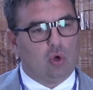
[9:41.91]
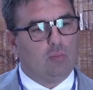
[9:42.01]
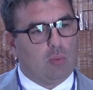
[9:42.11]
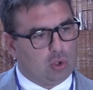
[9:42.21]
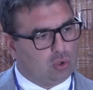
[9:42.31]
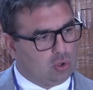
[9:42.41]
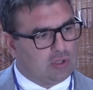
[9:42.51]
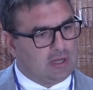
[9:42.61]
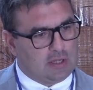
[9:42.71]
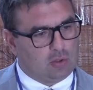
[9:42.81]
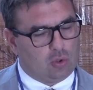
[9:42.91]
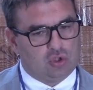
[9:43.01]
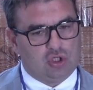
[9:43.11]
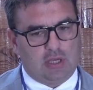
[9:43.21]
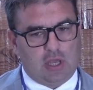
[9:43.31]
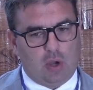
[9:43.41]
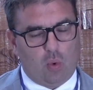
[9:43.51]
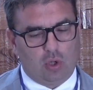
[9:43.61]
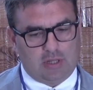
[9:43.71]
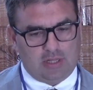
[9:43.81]
face our daily
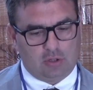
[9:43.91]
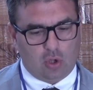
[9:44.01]
activities.